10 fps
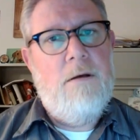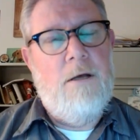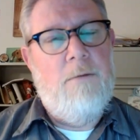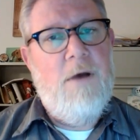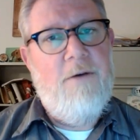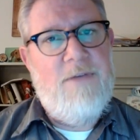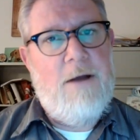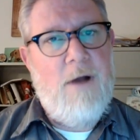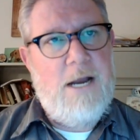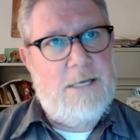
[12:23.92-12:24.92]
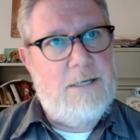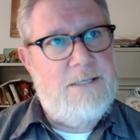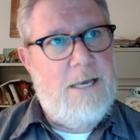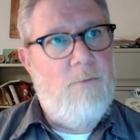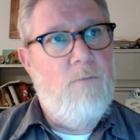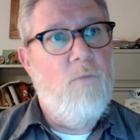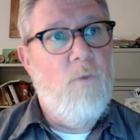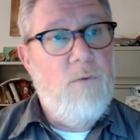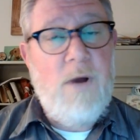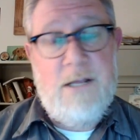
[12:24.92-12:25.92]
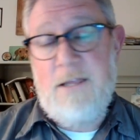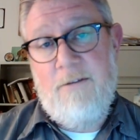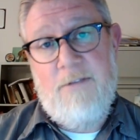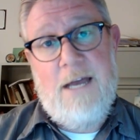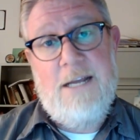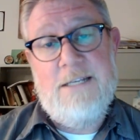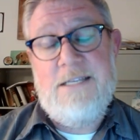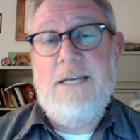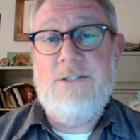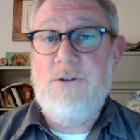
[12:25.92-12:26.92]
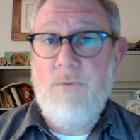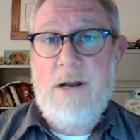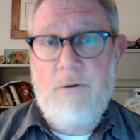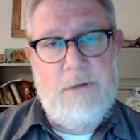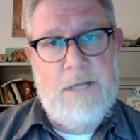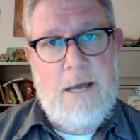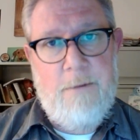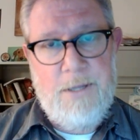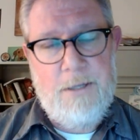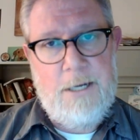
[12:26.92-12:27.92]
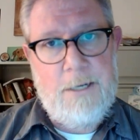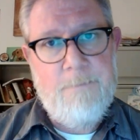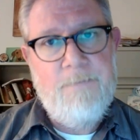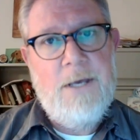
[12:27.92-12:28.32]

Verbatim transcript: um, of that writing exam, one way to think of that is inter-rater reliability.